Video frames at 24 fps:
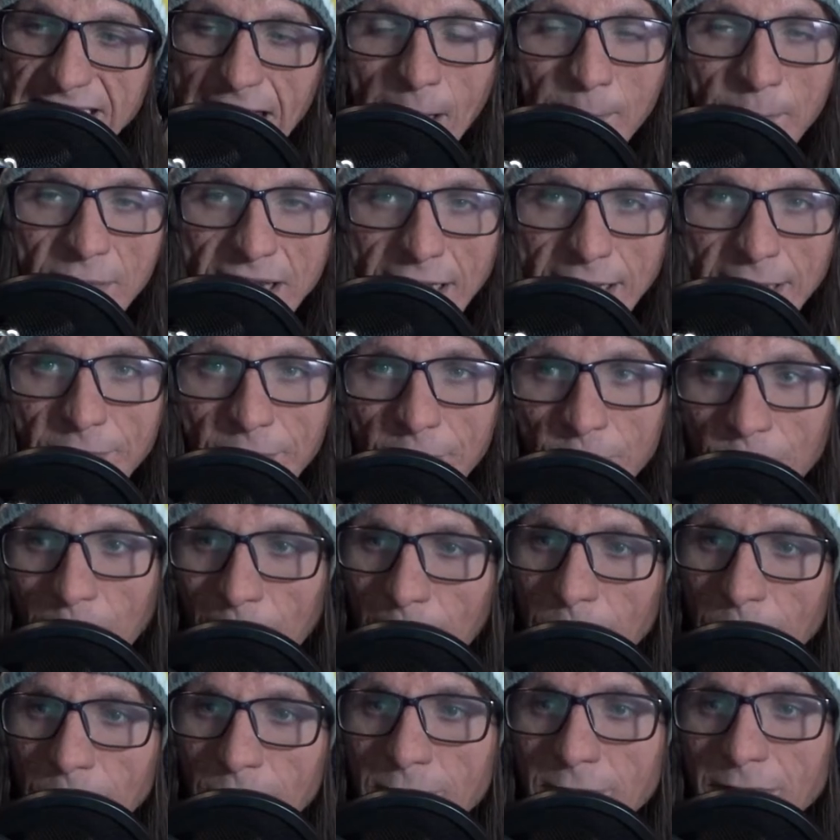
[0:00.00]
happening in the
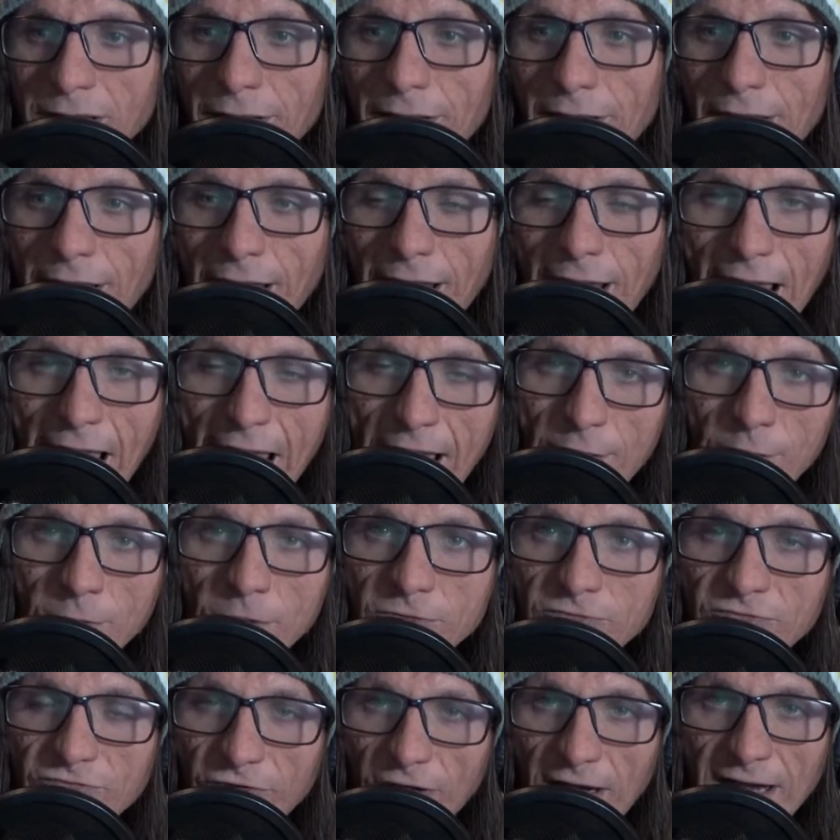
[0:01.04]
room, and
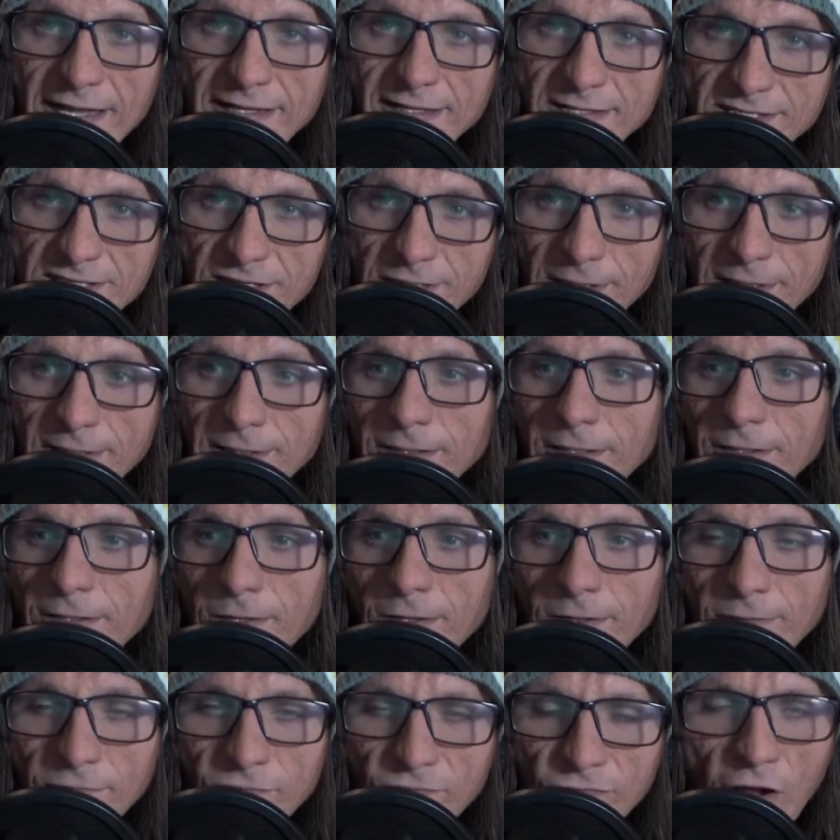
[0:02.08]
her friends are
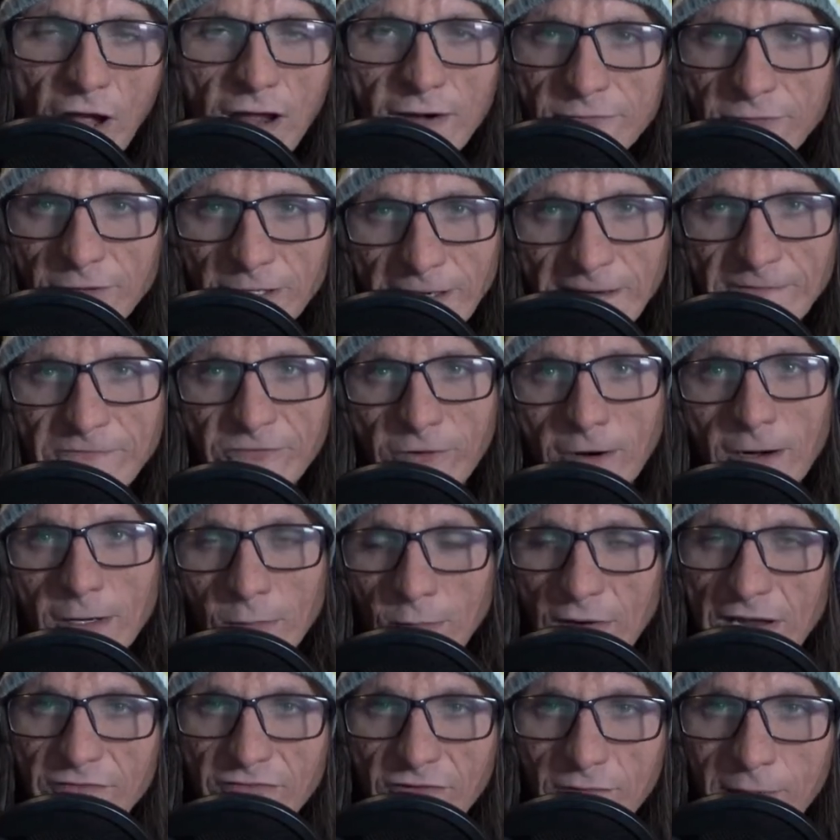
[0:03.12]
not very far
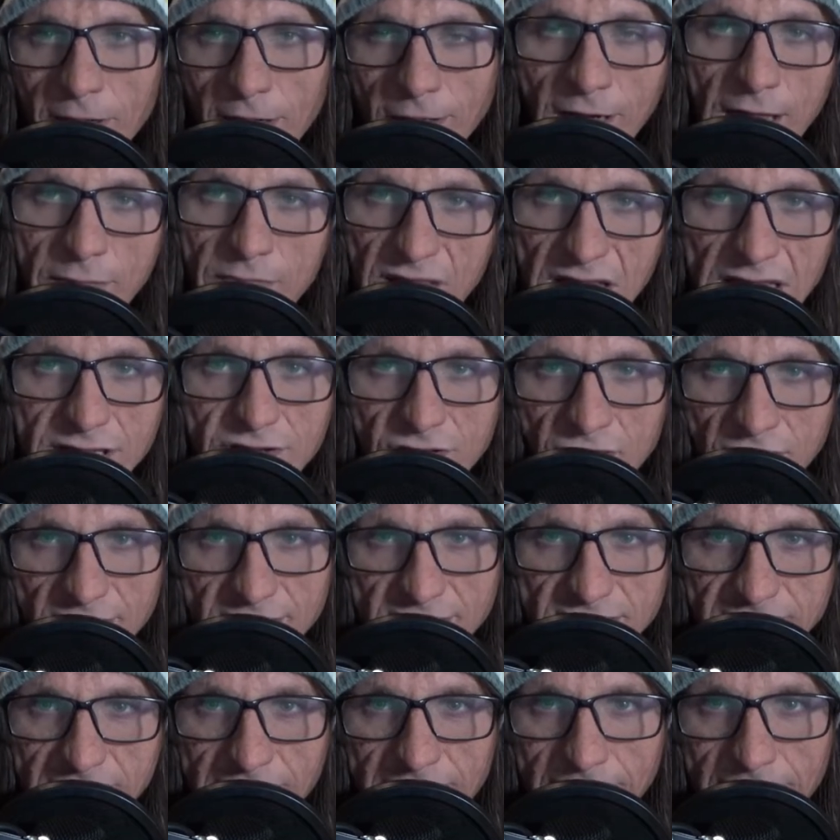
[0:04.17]
away from her, and they do not
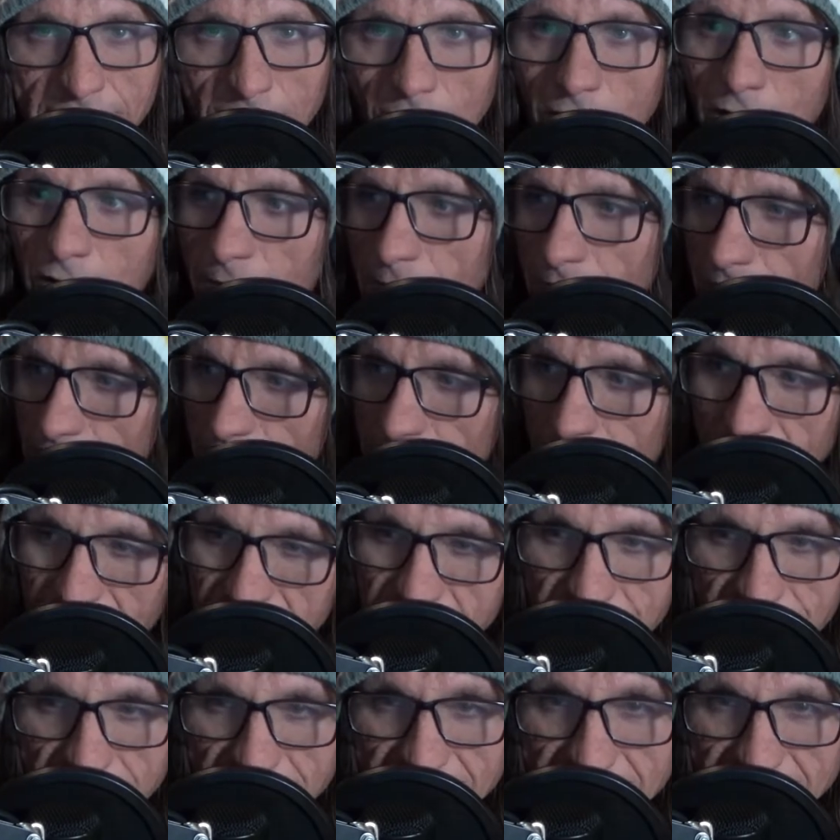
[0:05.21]
see it at all. But she